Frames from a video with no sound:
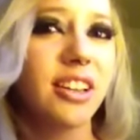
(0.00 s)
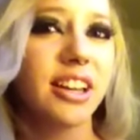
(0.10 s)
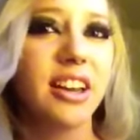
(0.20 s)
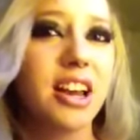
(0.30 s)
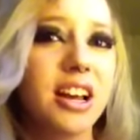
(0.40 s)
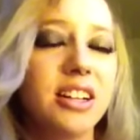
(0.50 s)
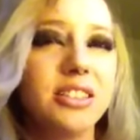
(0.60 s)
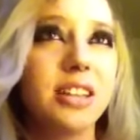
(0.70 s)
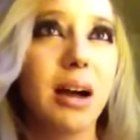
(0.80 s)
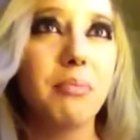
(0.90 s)
Like,
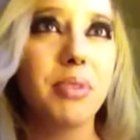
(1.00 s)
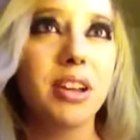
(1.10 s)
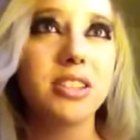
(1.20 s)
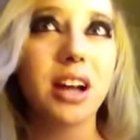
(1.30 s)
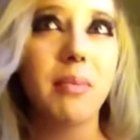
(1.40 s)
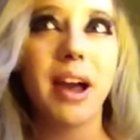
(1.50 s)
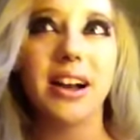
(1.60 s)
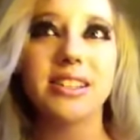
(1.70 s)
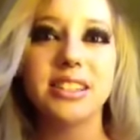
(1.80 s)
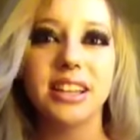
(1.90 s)
stop
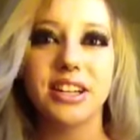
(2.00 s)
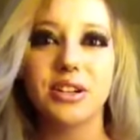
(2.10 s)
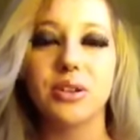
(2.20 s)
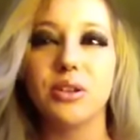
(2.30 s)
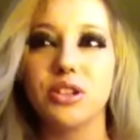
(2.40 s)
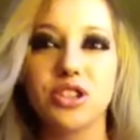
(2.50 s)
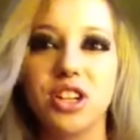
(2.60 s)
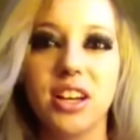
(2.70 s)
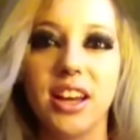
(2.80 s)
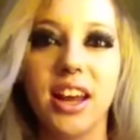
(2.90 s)
acting like you're the
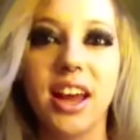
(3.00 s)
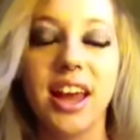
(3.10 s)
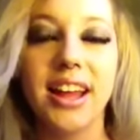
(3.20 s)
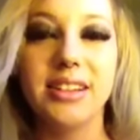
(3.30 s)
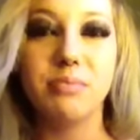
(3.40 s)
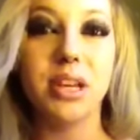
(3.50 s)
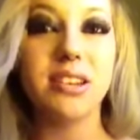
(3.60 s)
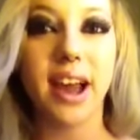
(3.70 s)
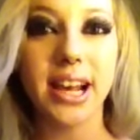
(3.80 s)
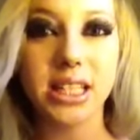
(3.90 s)
shit and be
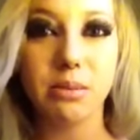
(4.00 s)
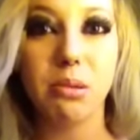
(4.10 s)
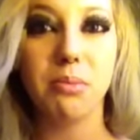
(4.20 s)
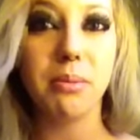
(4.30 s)
nice to people.